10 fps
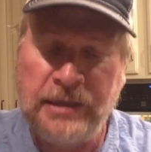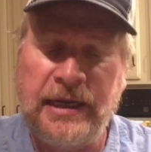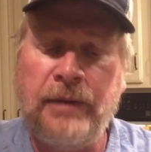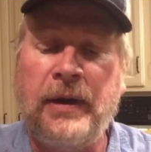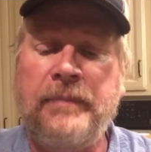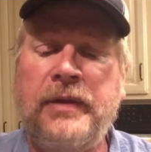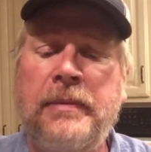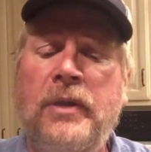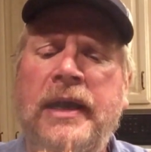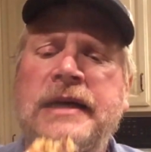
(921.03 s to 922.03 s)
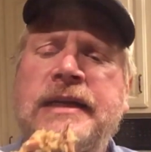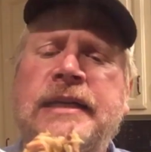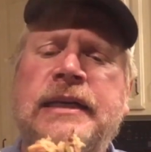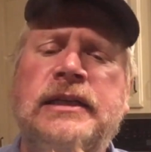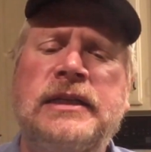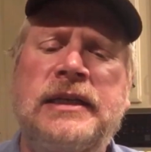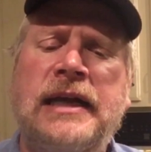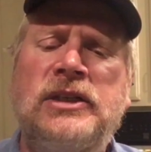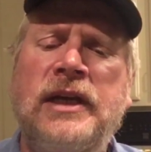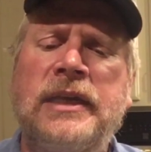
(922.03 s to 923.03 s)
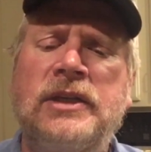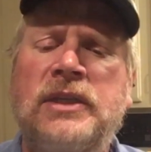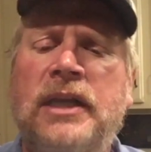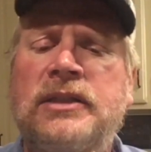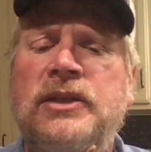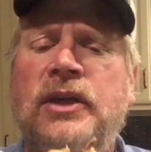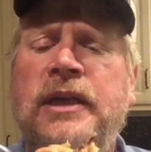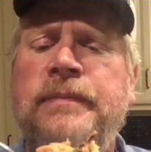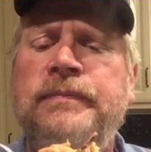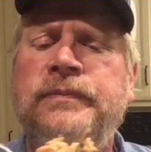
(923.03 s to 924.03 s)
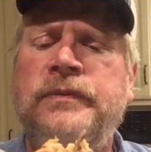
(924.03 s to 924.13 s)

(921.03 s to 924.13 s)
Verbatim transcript: Tell you what, I'm gonna go ahead and get this. It's got chicken and sausage on it.